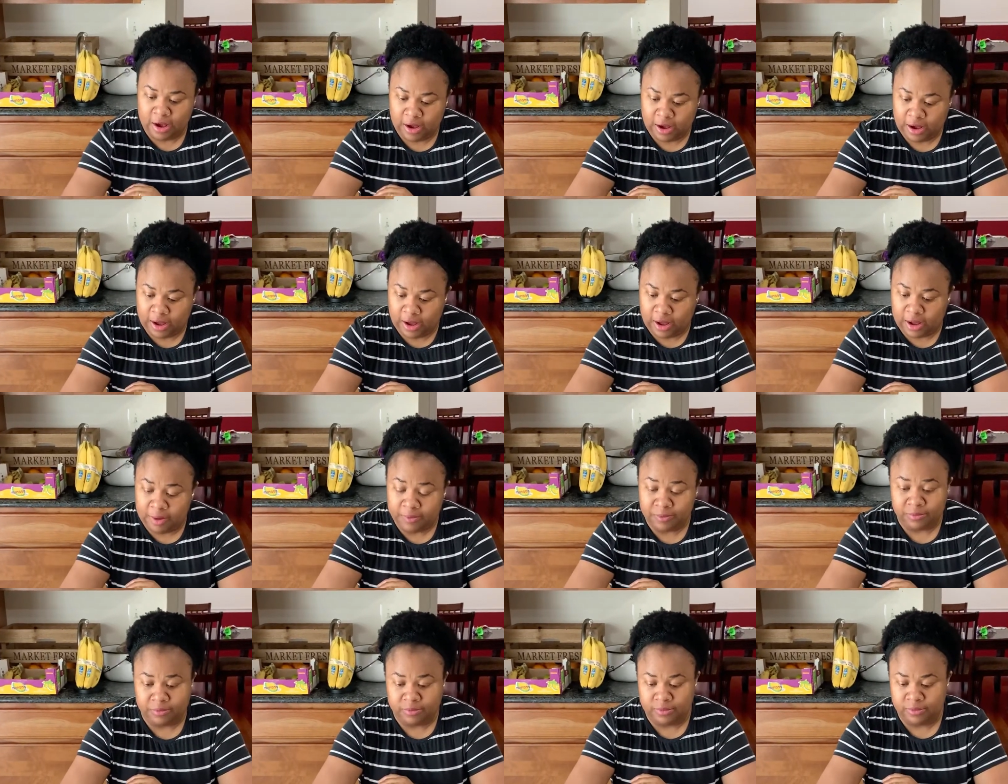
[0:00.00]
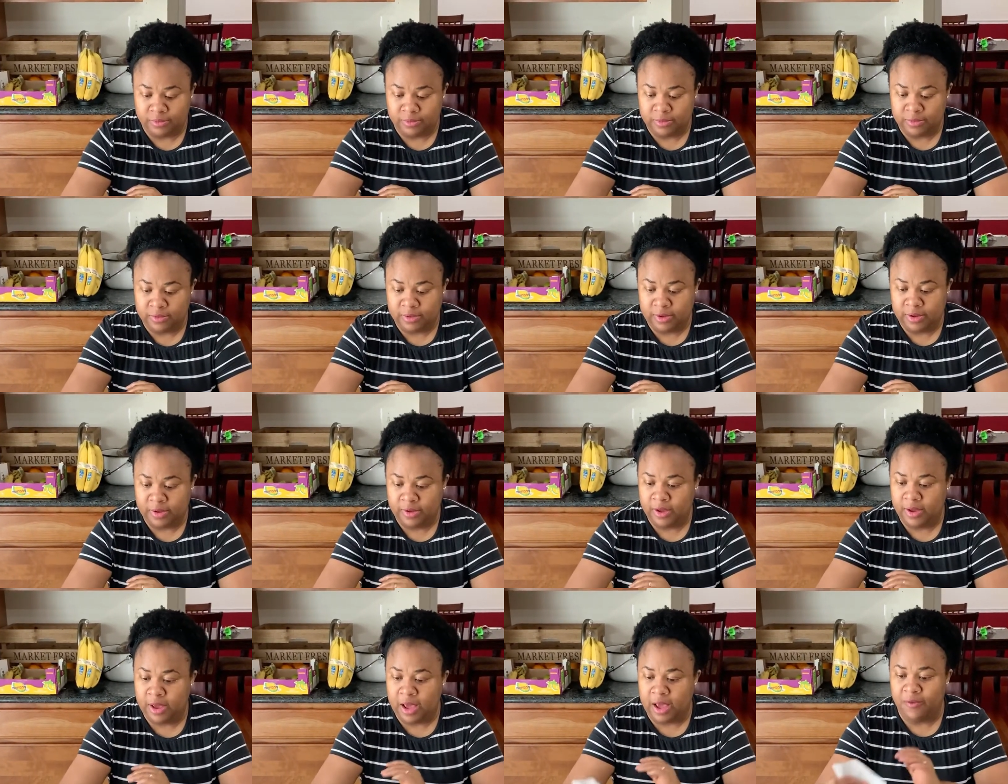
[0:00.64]
um,
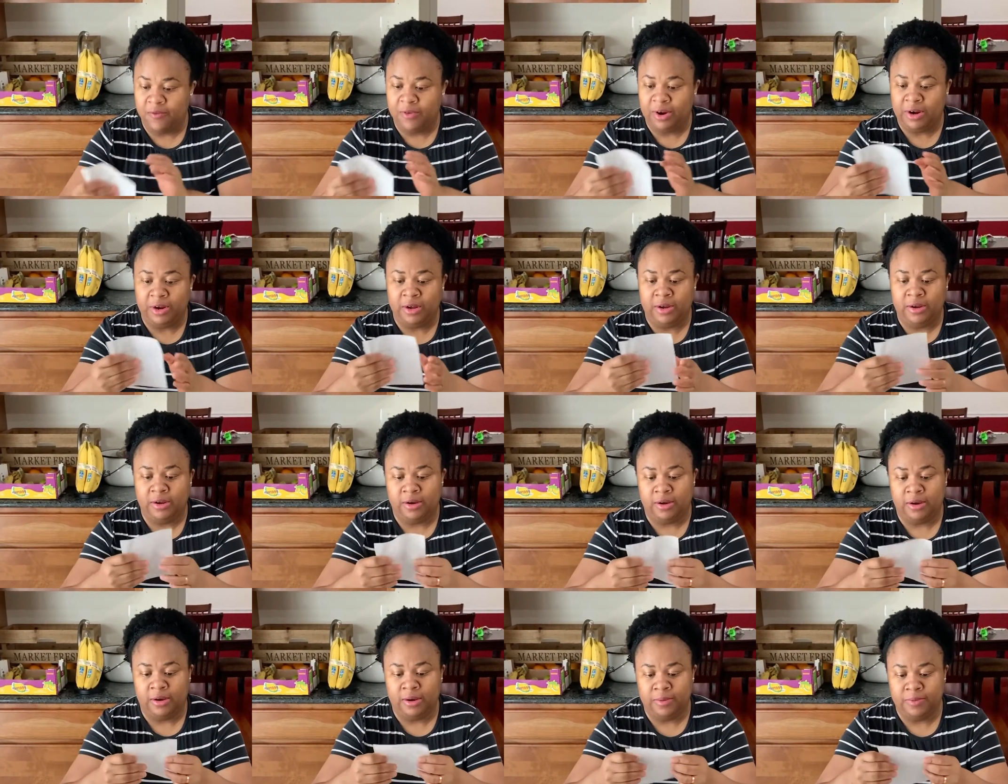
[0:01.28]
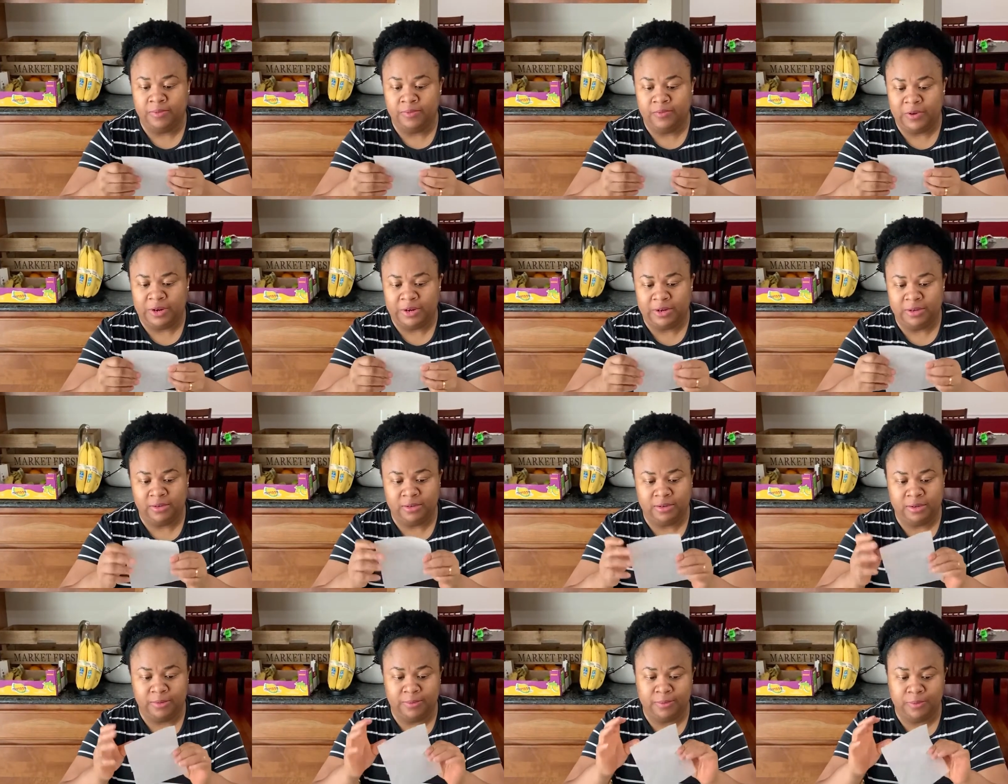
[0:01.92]
very
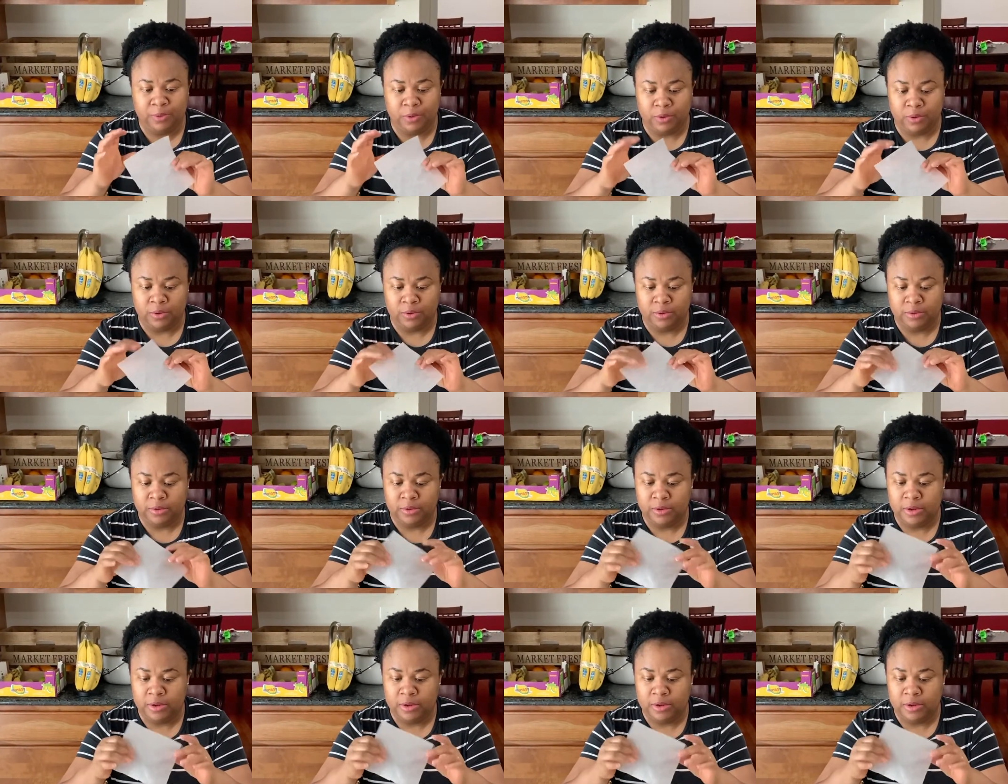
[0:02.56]
simple.